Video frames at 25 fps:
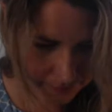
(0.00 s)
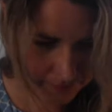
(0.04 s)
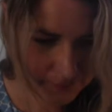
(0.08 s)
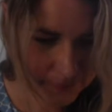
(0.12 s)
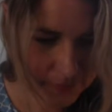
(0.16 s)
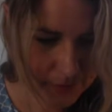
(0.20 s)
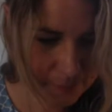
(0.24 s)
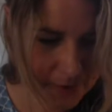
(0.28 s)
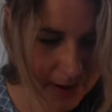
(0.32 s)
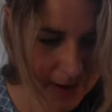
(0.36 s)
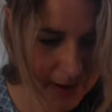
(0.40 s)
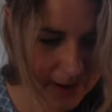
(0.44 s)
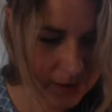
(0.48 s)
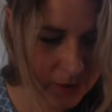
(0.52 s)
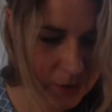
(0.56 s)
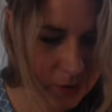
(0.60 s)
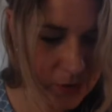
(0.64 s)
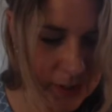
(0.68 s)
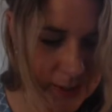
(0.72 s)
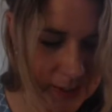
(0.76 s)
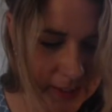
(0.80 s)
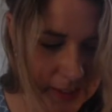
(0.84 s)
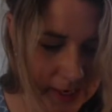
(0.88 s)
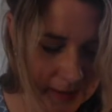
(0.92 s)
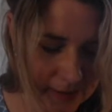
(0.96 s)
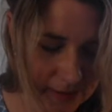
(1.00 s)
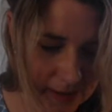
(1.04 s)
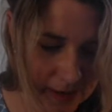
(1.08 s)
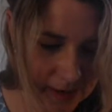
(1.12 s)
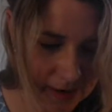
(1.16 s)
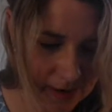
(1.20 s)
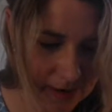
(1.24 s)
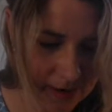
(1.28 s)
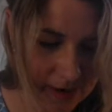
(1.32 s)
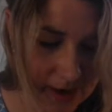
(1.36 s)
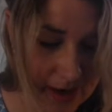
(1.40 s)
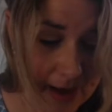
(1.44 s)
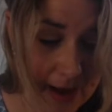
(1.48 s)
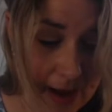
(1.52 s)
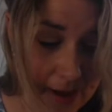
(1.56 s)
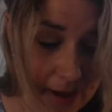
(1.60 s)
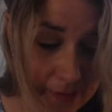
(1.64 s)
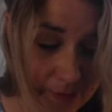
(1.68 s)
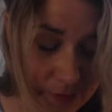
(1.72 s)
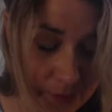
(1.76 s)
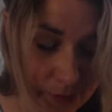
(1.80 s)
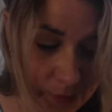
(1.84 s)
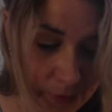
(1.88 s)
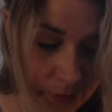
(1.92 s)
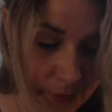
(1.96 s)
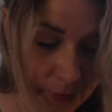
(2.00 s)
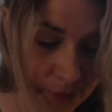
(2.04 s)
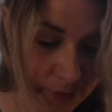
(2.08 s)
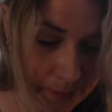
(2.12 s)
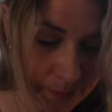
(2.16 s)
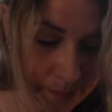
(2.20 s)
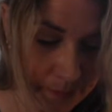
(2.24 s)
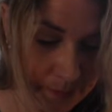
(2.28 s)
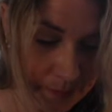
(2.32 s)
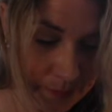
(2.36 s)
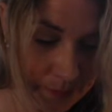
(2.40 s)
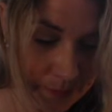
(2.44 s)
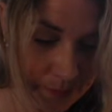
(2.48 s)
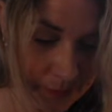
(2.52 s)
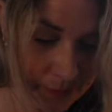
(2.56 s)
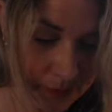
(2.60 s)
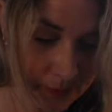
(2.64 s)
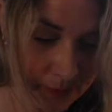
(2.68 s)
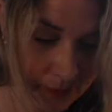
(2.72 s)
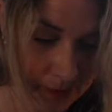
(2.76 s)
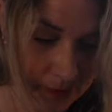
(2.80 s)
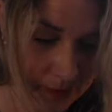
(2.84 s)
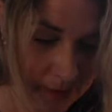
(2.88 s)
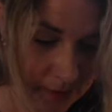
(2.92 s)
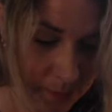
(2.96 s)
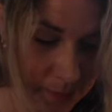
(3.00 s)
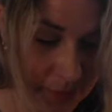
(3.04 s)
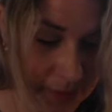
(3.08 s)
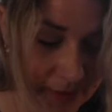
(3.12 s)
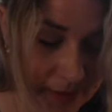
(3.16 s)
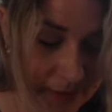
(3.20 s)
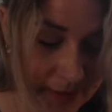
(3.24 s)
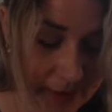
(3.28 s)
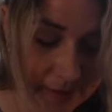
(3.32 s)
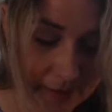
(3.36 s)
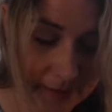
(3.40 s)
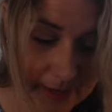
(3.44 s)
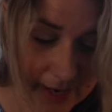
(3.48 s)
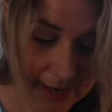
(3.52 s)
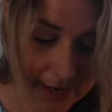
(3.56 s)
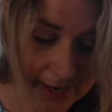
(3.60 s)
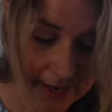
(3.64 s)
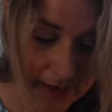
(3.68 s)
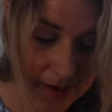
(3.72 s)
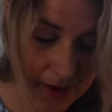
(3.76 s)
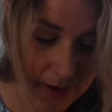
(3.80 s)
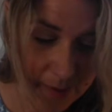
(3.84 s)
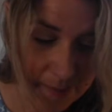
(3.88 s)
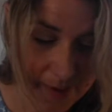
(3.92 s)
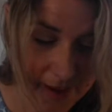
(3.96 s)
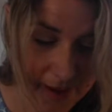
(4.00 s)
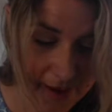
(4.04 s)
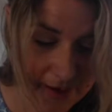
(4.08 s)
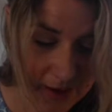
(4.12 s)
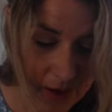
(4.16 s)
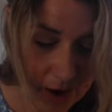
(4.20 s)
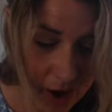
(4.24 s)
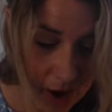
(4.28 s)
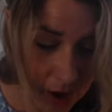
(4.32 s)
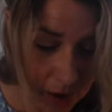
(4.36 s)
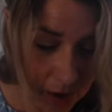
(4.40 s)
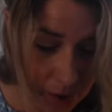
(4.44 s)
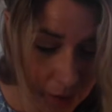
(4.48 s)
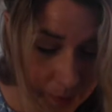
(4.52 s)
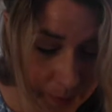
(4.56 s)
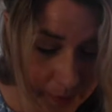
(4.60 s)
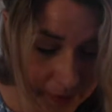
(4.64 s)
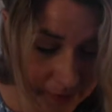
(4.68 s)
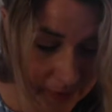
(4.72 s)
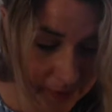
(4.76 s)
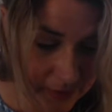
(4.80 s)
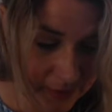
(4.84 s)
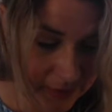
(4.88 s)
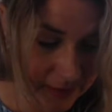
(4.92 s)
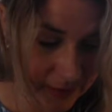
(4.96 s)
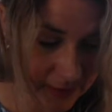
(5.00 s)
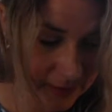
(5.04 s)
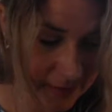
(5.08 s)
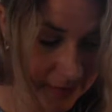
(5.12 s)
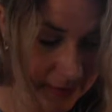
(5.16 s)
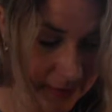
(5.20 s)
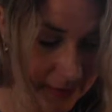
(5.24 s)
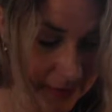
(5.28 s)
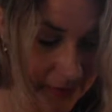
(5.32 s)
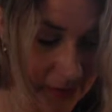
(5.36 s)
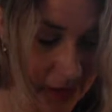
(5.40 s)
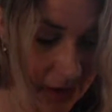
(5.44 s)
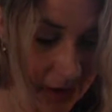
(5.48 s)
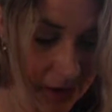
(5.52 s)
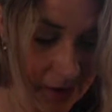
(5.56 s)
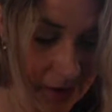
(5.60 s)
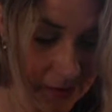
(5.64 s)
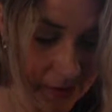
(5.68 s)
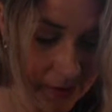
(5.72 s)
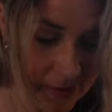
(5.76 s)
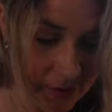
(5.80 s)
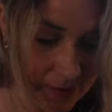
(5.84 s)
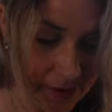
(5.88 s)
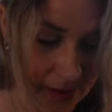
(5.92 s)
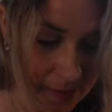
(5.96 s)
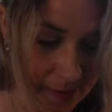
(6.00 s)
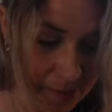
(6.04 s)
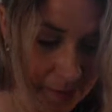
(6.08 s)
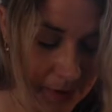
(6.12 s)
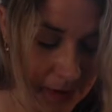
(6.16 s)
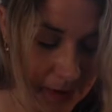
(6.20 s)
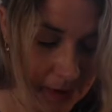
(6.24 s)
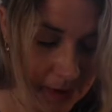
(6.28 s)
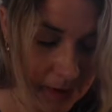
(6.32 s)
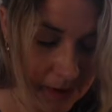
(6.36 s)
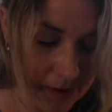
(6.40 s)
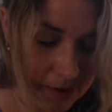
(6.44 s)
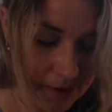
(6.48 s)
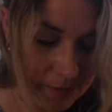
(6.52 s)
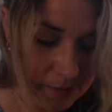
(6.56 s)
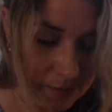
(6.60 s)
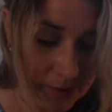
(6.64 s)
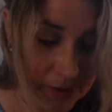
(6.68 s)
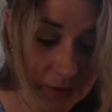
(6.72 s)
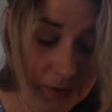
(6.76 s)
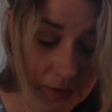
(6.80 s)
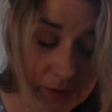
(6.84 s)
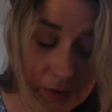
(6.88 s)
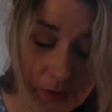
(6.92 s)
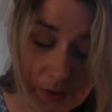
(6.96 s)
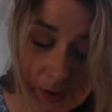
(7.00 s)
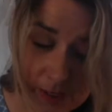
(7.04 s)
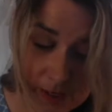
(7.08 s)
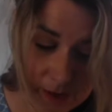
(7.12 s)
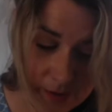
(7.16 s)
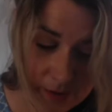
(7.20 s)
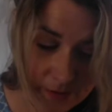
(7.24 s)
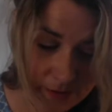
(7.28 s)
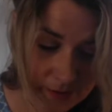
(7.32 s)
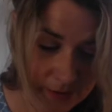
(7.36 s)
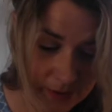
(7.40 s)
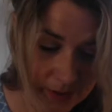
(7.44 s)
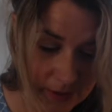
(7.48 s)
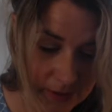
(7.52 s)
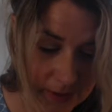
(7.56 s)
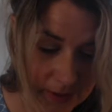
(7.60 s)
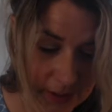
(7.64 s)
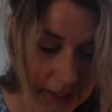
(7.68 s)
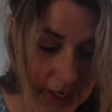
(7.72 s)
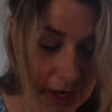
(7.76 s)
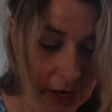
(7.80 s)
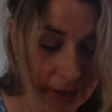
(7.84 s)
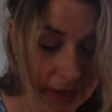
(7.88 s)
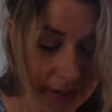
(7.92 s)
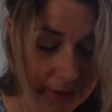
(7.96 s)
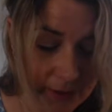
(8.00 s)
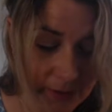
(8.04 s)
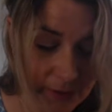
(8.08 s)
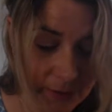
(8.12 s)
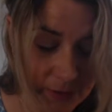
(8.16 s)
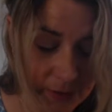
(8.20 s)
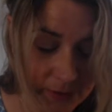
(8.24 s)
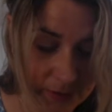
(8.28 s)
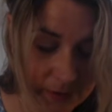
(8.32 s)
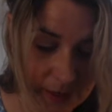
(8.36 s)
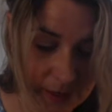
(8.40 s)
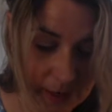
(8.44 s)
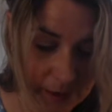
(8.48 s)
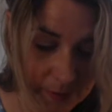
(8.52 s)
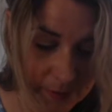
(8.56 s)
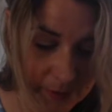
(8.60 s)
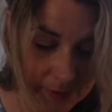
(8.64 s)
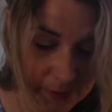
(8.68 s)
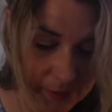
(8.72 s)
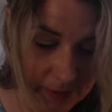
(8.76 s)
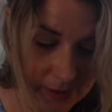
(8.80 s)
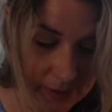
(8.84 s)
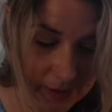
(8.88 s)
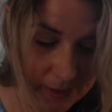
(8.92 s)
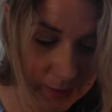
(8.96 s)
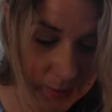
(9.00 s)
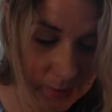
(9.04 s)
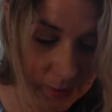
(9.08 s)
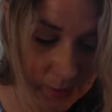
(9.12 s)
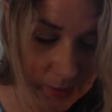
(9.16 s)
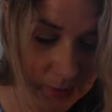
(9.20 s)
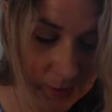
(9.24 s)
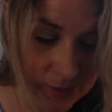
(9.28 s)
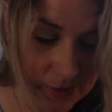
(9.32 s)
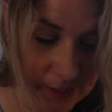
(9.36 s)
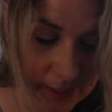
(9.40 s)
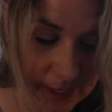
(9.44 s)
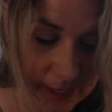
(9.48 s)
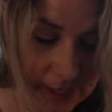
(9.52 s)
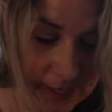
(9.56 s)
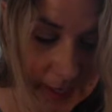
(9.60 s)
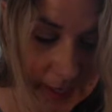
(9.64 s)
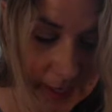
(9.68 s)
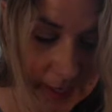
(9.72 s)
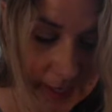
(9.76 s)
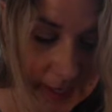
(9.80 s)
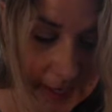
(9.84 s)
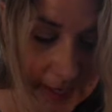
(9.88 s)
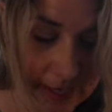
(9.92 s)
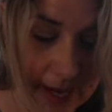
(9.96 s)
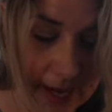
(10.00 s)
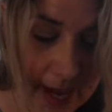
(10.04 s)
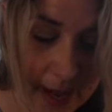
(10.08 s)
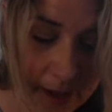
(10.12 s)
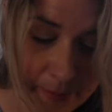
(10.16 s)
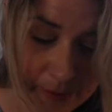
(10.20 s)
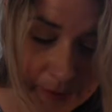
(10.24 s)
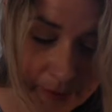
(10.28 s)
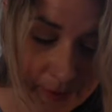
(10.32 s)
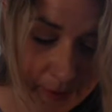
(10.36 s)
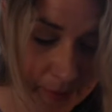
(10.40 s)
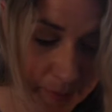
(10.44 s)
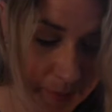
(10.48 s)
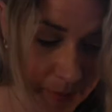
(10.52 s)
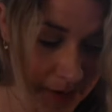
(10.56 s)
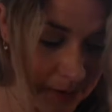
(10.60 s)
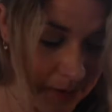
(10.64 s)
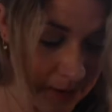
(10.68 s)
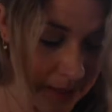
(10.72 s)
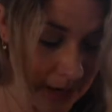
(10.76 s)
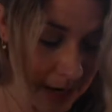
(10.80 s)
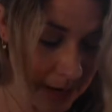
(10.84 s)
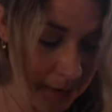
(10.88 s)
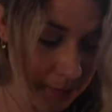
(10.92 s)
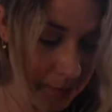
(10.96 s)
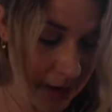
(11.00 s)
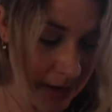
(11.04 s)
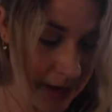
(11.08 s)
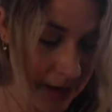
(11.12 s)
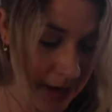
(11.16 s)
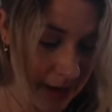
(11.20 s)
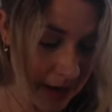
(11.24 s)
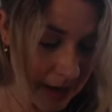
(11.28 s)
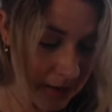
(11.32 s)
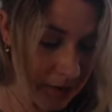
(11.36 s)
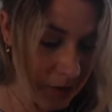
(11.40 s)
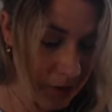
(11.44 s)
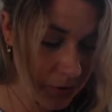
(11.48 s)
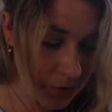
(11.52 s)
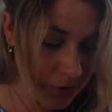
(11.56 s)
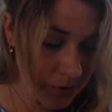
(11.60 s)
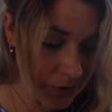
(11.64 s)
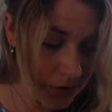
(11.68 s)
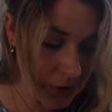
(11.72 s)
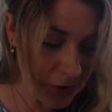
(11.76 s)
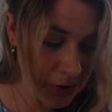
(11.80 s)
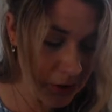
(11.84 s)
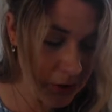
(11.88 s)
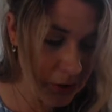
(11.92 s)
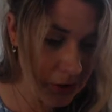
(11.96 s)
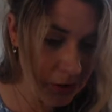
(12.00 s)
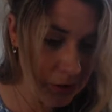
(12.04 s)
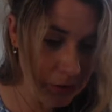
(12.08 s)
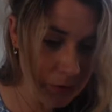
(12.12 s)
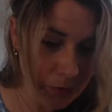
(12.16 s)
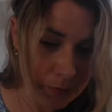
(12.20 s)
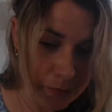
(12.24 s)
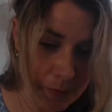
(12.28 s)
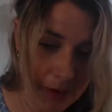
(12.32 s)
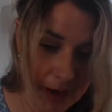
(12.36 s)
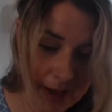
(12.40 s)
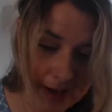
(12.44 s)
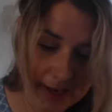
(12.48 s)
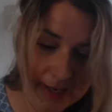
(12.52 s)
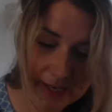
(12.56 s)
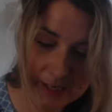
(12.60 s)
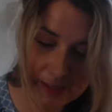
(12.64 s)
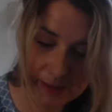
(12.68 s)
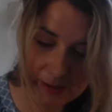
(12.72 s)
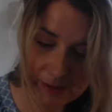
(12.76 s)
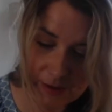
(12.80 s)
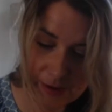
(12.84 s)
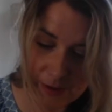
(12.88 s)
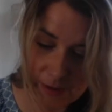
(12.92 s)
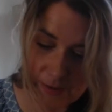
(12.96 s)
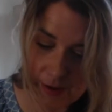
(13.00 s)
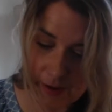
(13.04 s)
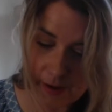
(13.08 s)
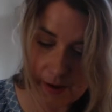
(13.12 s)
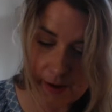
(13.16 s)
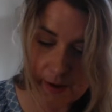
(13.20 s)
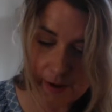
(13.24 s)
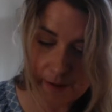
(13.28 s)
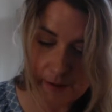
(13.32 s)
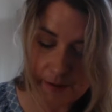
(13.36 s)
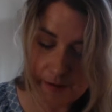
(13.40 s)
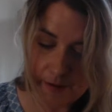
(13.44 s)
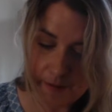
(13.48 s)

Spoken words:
The man nodded at her and left the room. The princess lay in her bed, hoping that she had seen the last of him, but soon enough she heard his footsteps at her door. He came into the bedchamber and tossed a huge blanket over her.